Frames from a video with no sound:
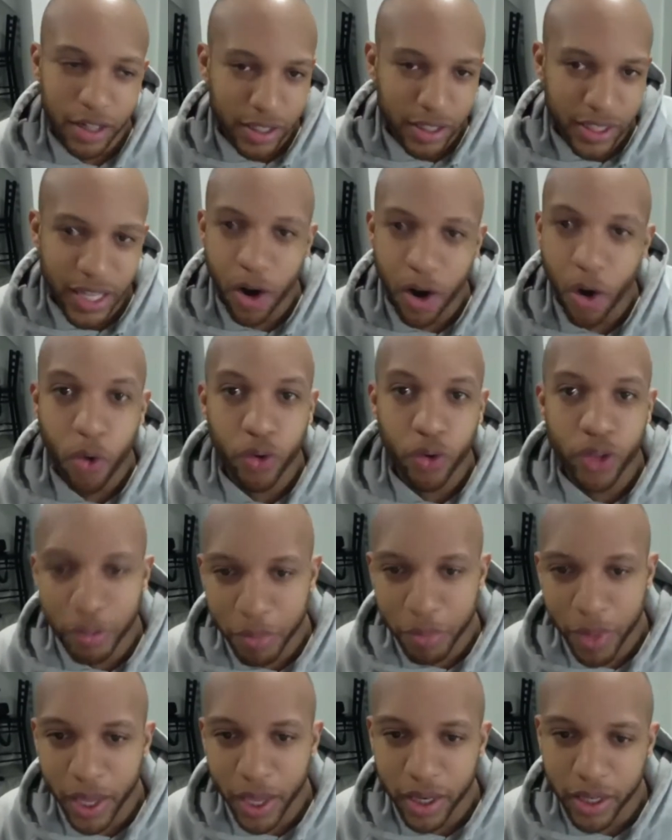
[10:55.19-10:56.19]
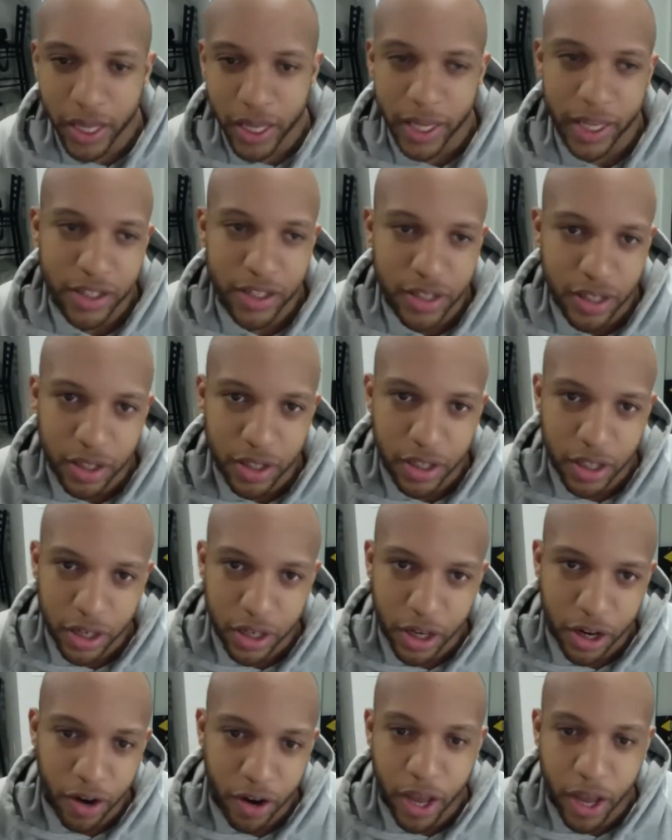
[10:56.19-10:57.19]
It's not only men. Like it's a
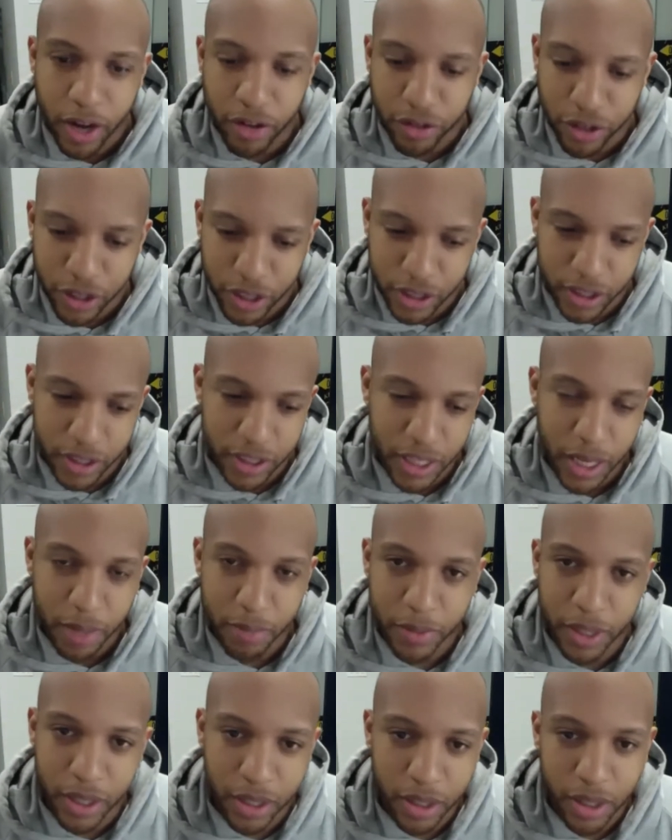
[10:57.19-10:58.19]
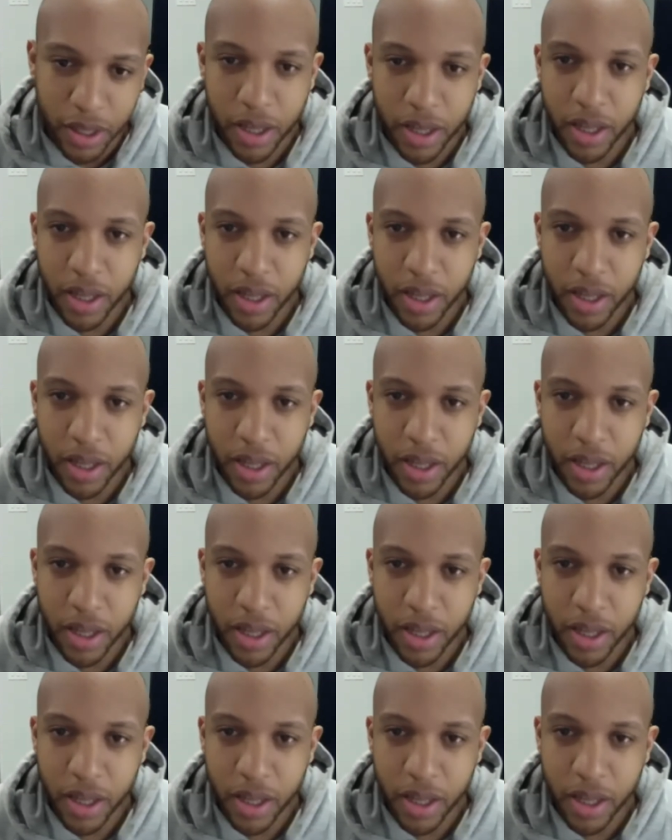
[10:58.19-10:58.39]
linear energy. It's the same thing.